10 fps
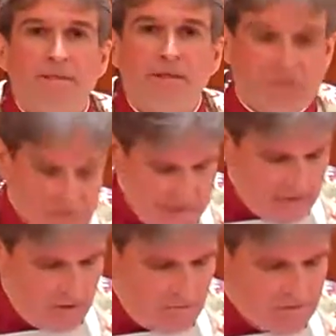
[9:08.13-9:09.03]
in the
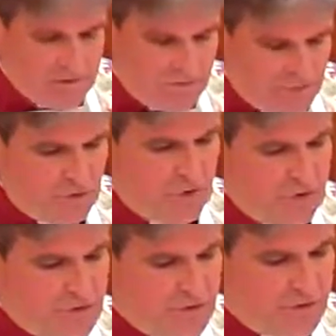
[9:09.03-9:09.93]
sacraments of the
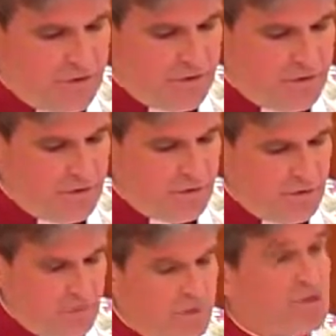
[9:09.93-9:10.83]
church,
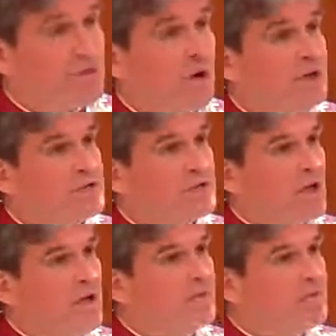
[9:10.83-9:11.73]
which Christ
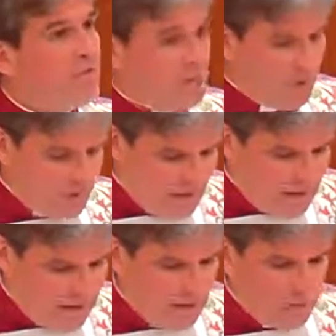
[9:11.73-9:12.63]
left for
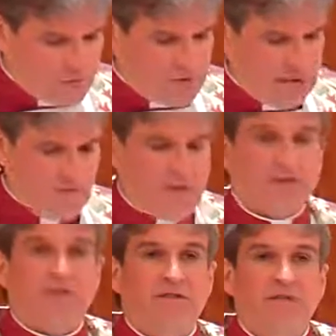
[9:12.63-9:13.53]
our
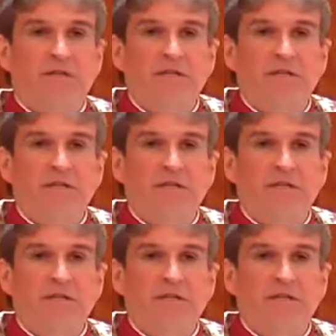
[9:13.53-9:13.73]
salvation.